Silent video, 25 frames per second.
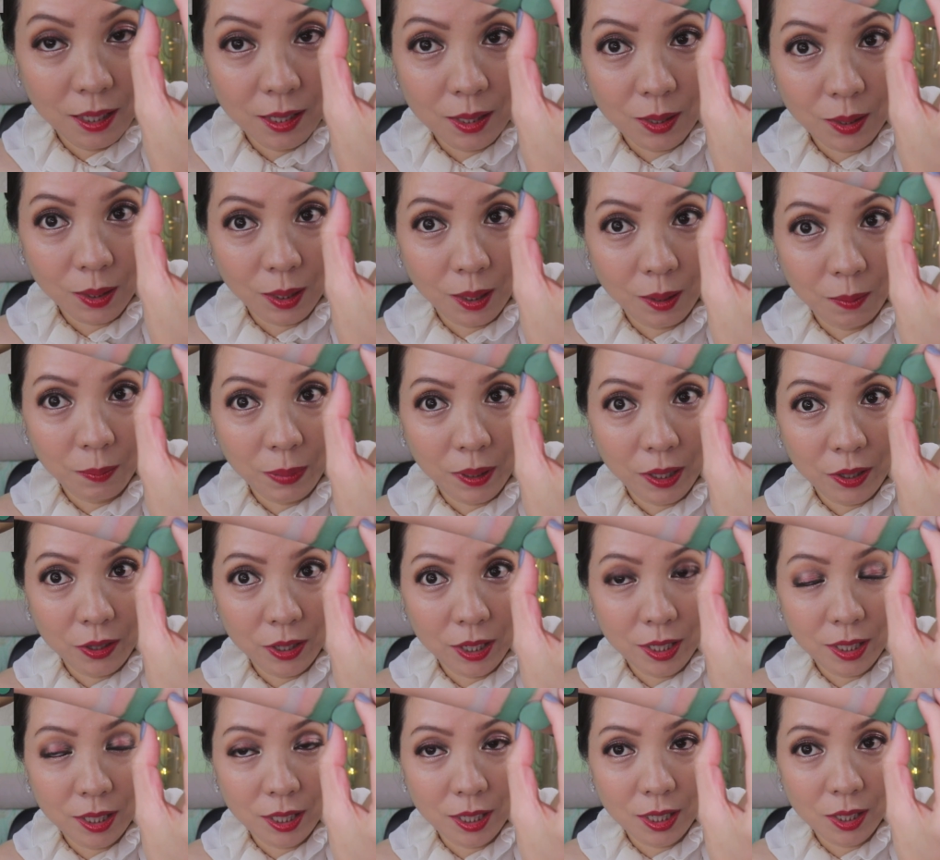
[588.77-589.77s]
So
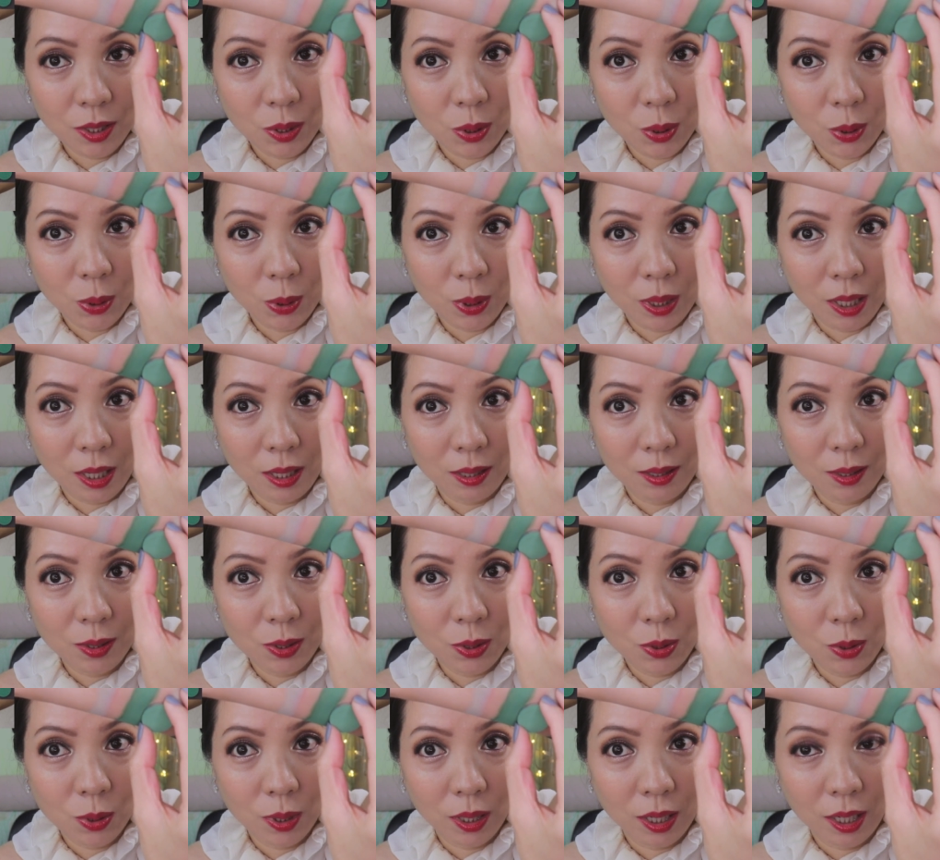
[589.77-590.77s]
comparing these two
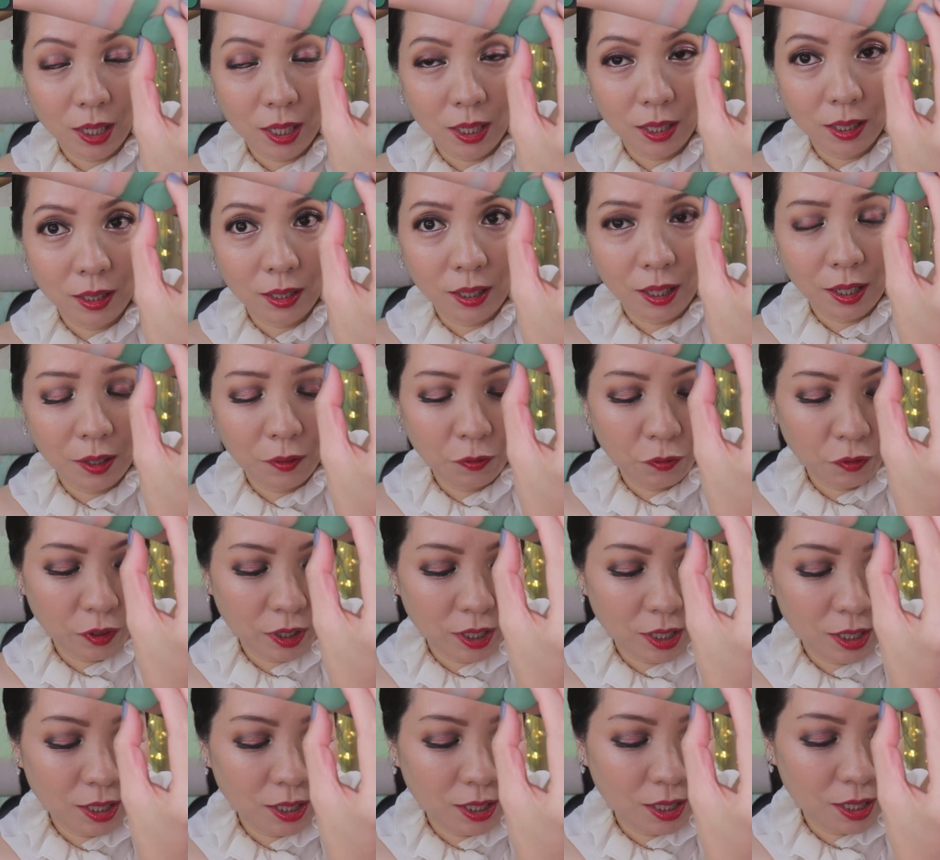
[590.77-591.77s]
colors together, I
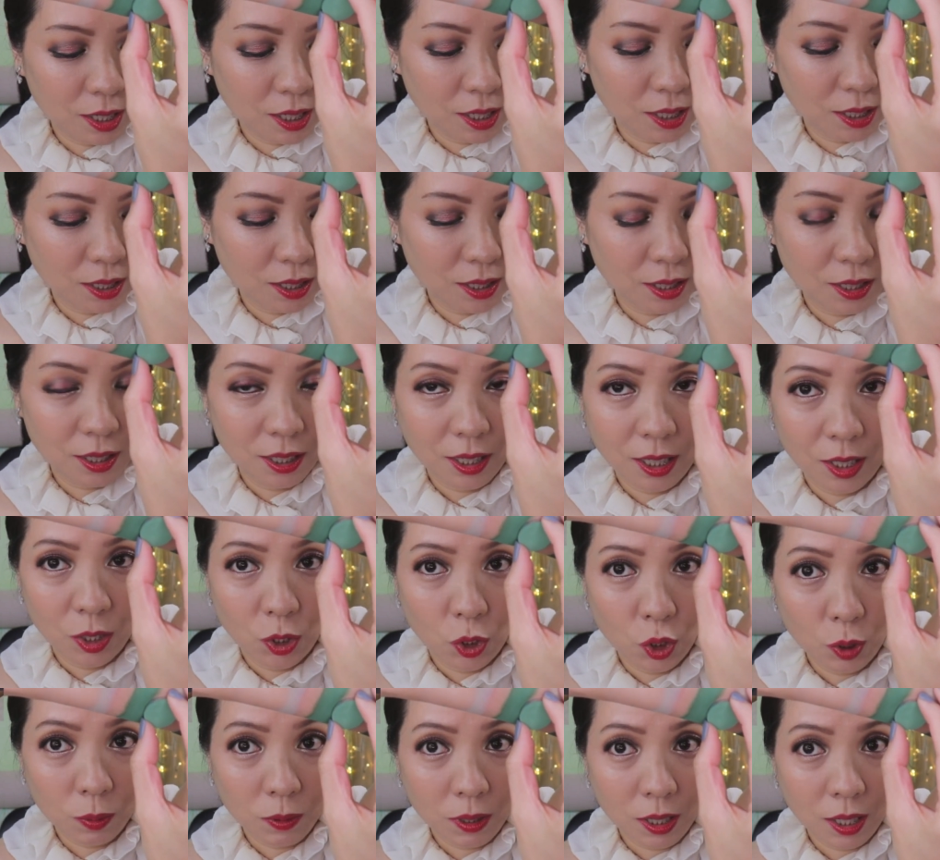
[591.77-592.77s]
find that the
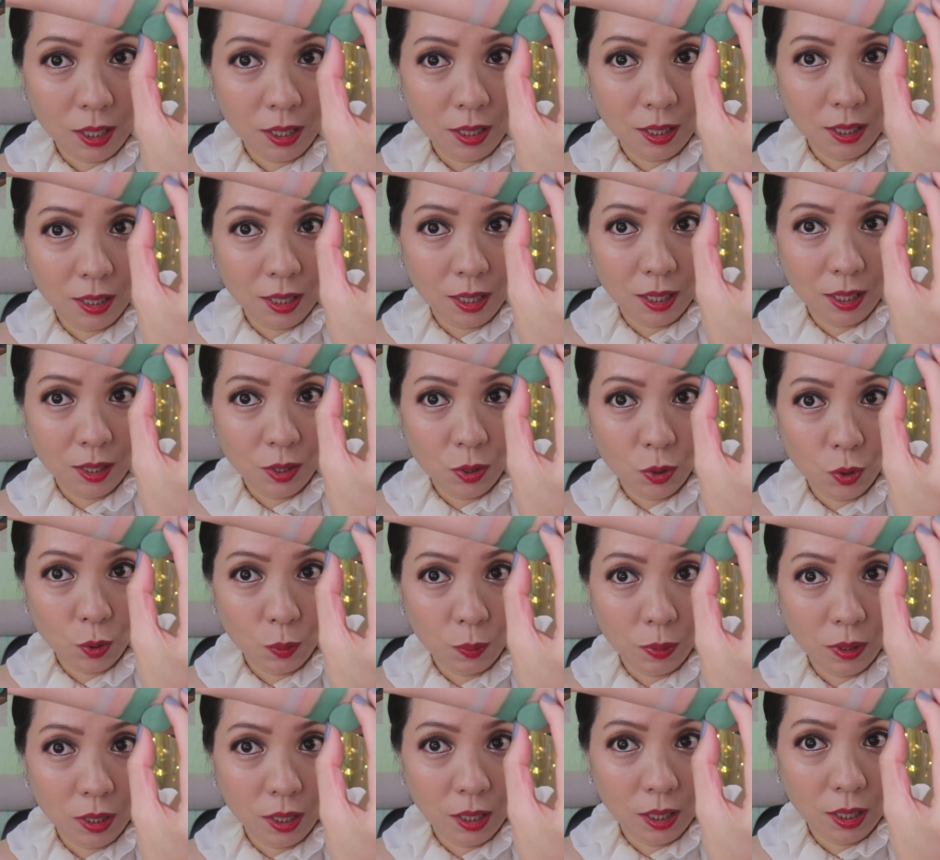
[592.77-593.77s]
dupe color tends
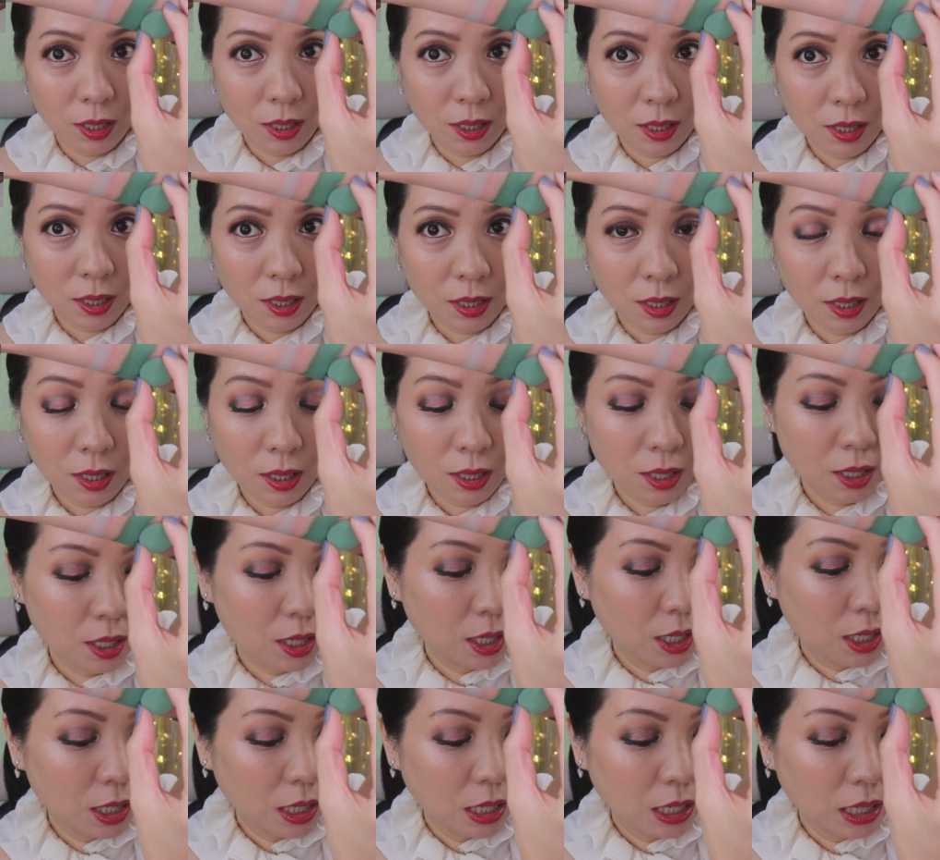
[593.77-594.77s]
to be a little
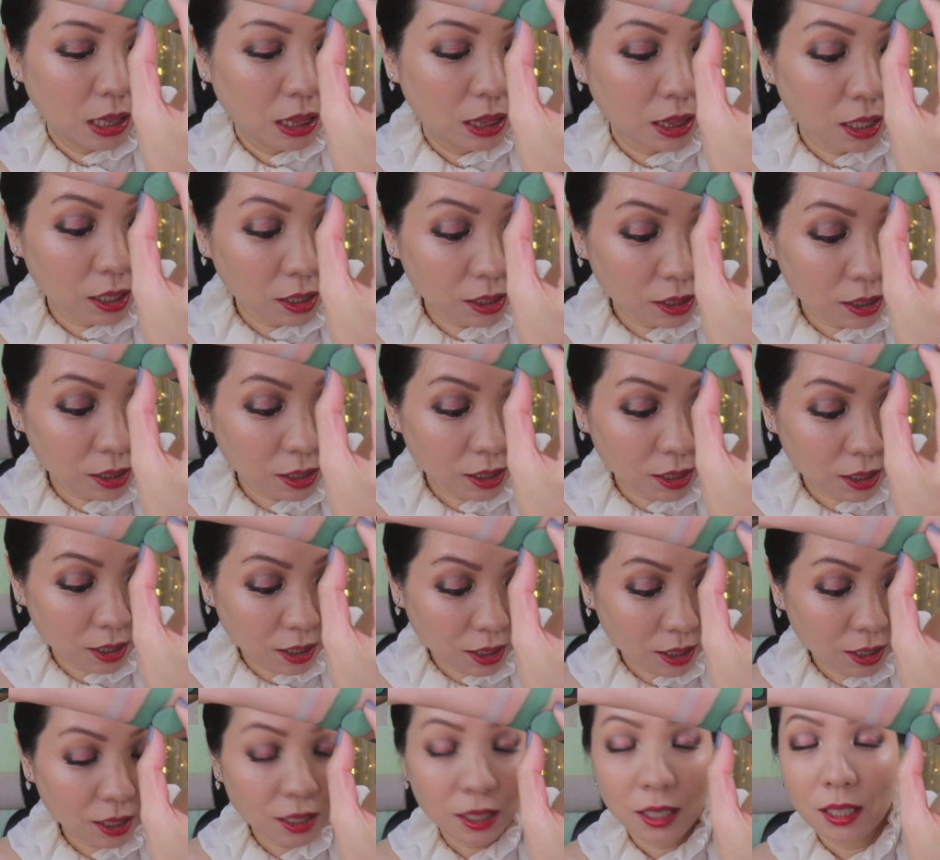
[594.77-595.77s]

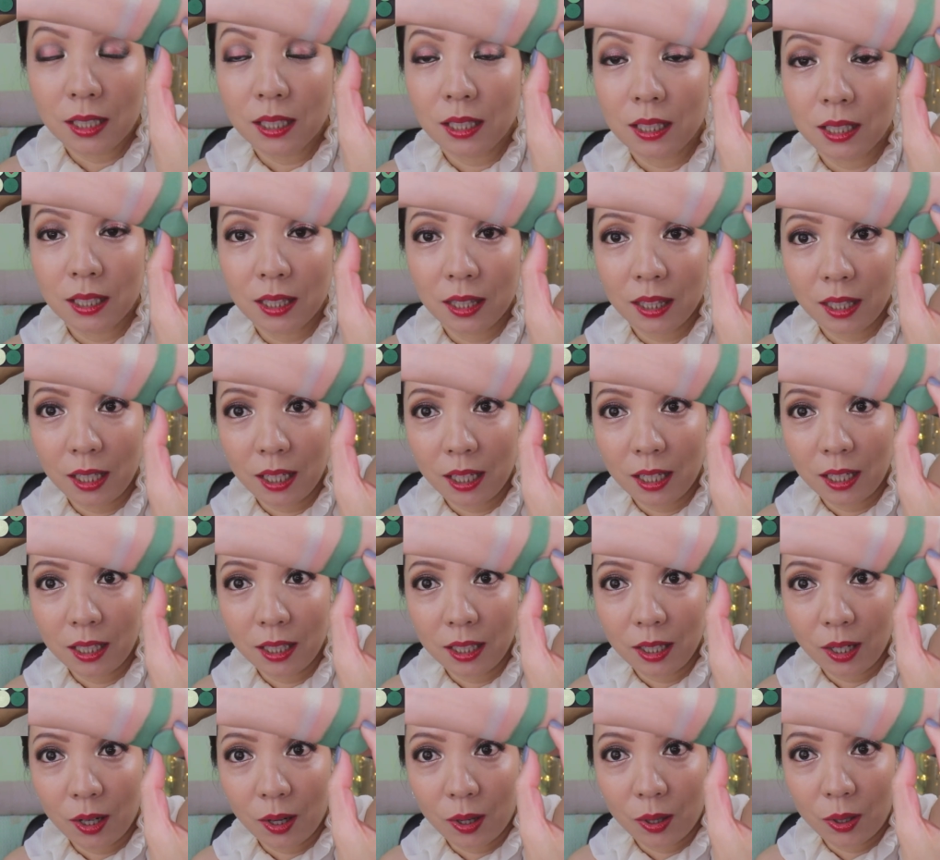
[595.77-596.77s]
darker
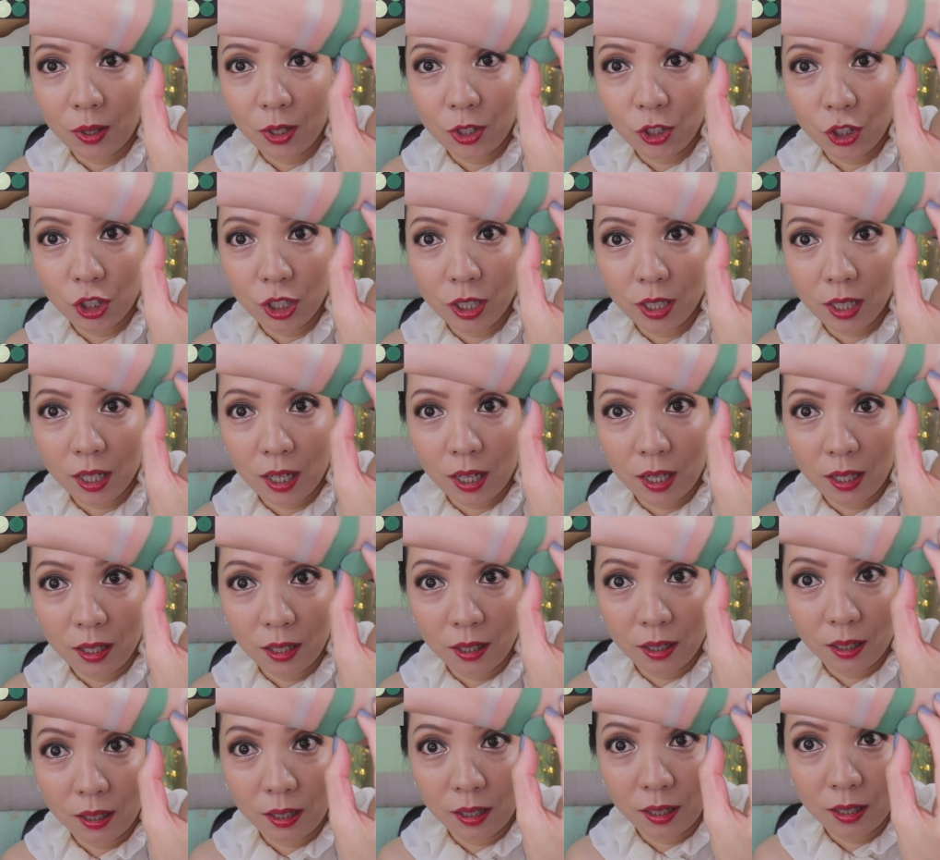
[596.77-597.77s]
than the original
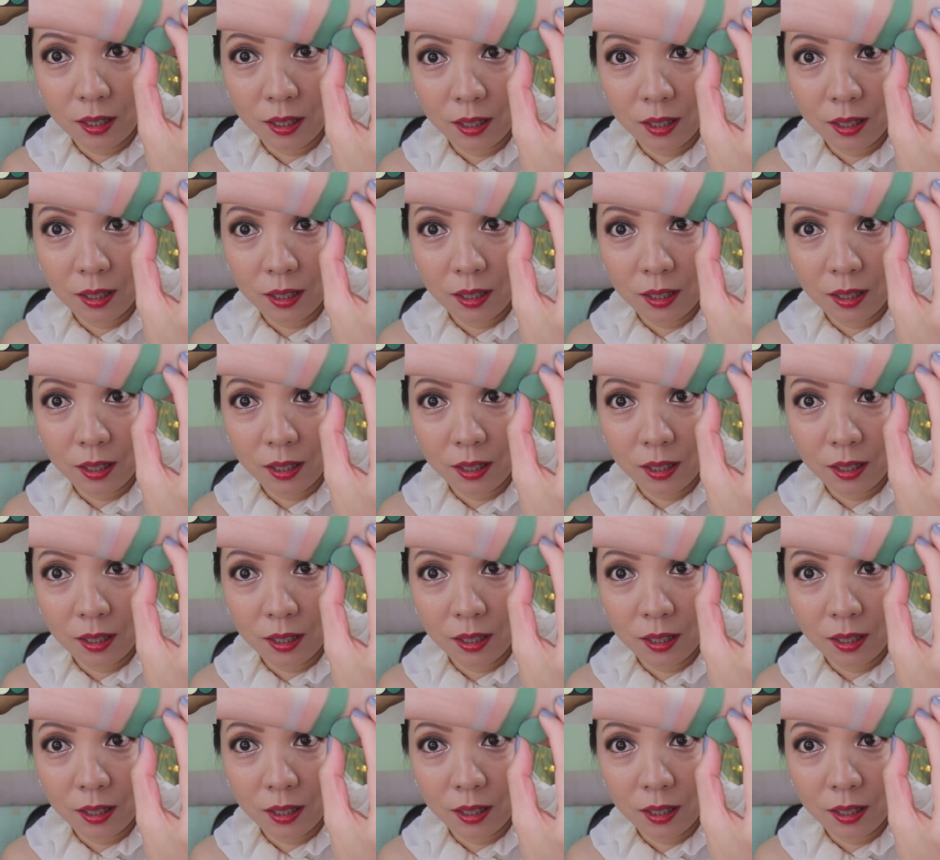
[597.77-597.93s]
color.